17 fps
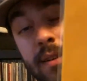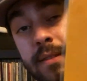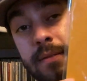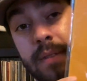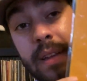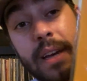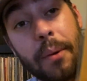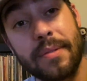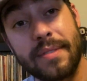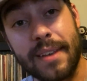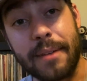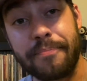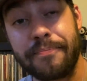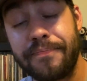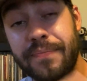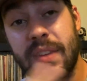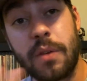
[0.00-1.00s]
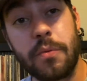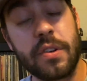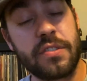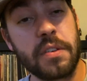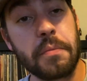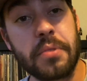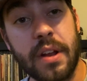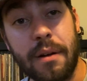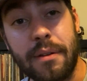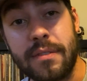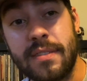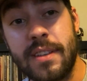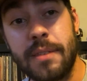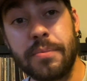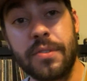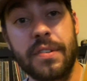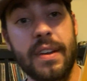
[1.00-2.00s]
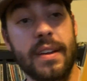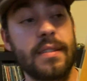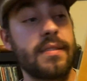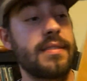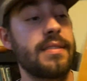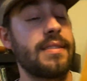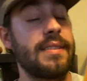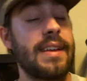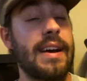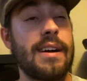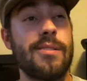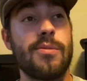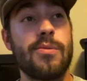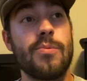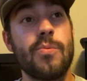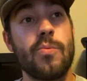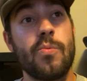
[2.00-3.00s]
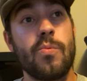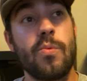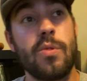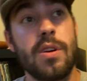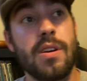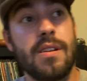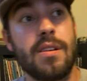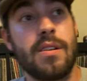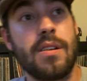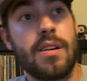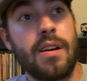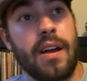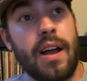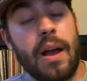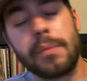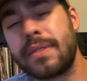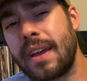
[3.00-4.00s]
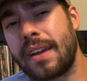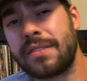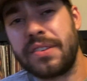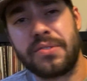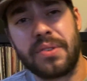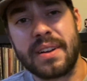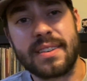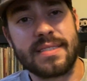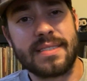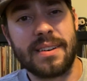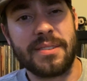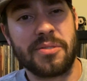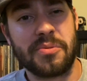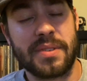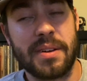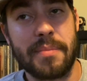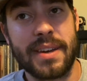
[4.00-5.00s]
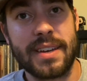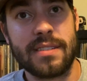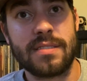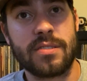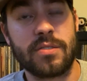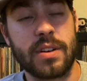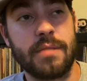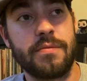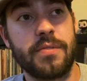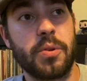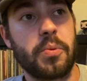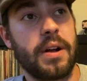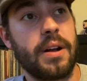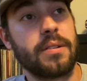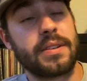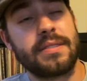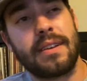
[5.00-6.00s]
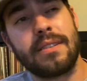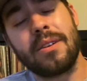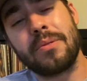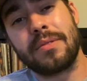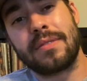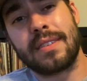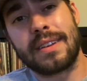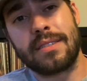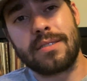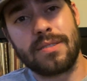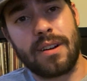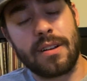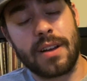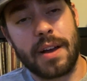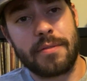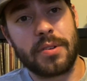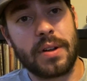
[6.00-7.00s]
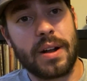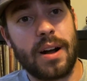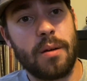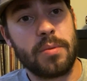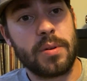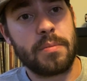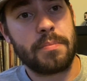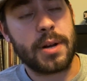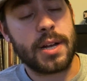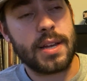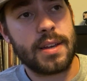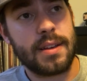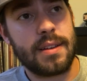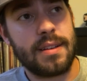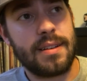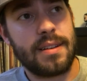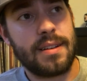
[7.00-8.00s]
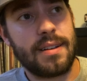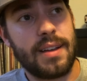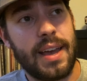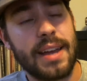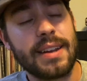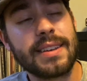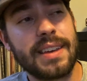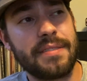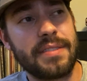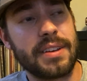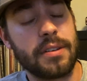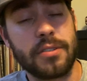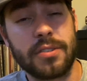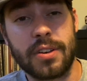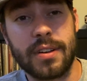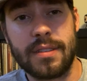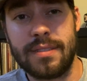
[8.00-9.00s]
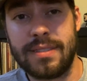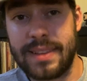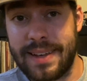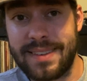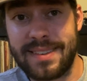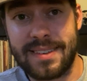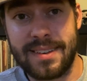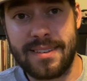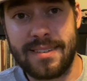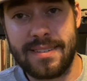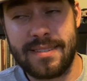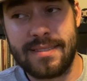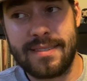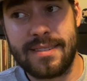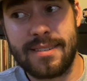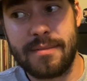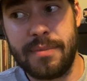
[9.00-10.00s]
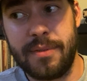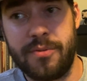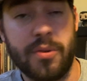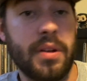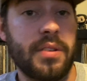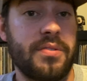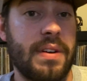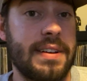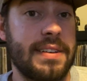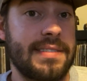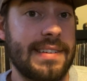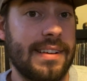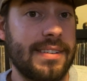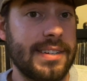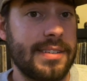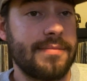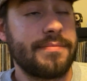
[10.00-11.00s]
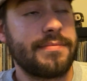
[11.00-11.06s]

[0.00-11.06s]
Like I was saying, originally put out in Steeplechase. Now, I was actually trying to sell this one on my Instagram for a while, because I know it's like a sought-after album, but I hadn't given it a good listen before I was trying to sell it.